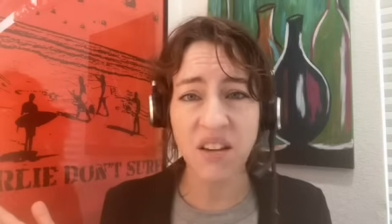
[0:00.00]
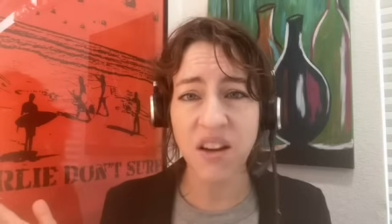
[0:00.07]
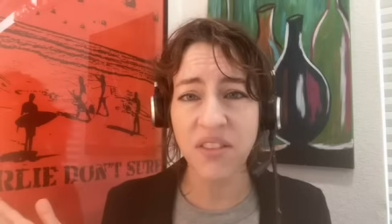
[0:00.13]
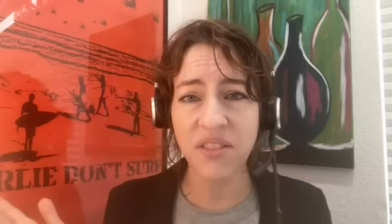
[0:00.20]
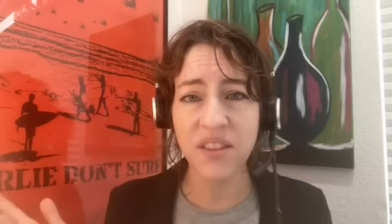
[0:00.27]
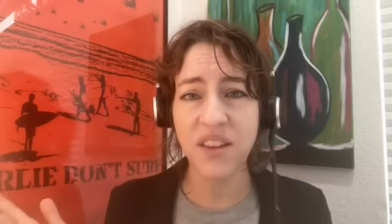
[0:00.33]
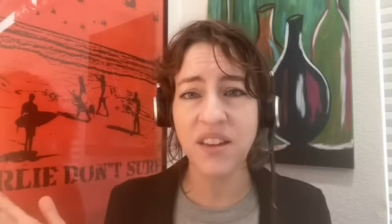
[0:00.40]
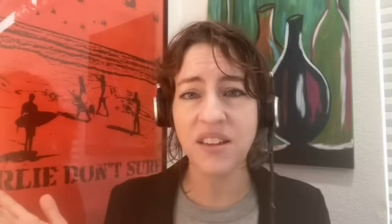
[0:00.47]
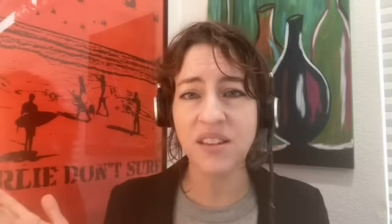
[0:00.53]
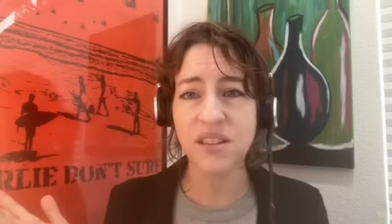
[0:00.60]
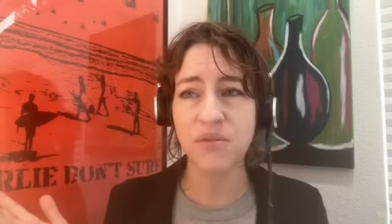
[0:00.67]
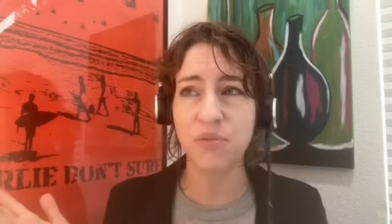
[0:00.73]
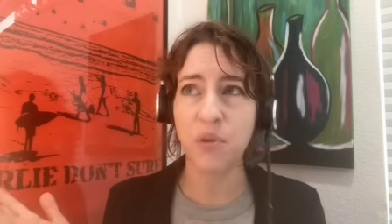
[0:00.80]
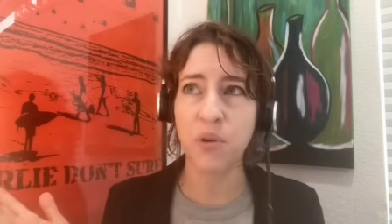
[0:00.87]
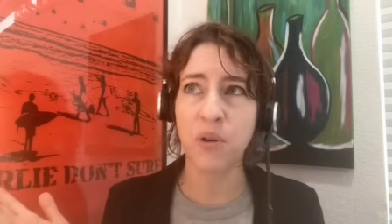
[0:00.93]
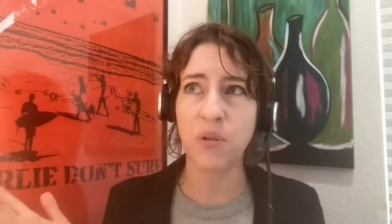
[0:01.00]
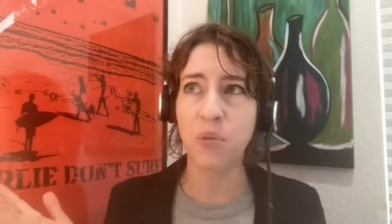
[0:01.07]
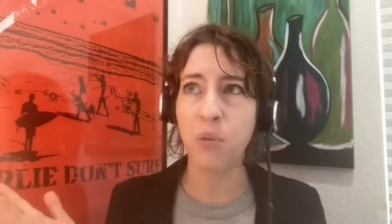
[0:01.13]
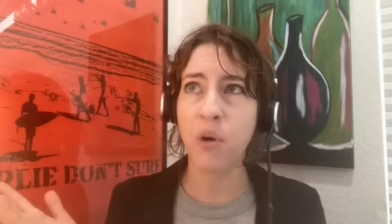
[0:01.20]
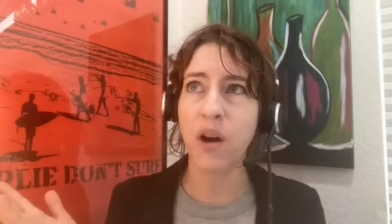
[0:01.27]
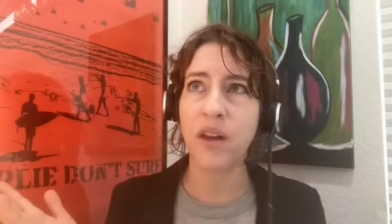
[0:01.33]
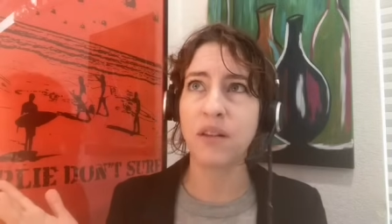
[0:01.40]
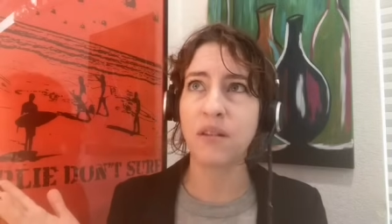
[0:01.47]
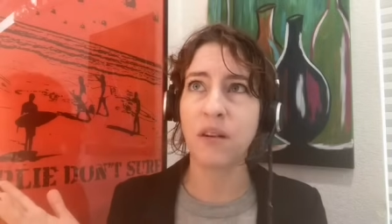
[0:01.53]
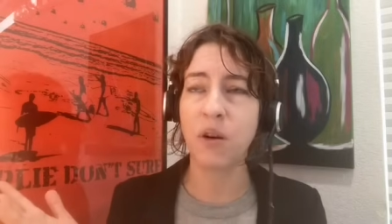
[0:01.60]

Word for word: on things for what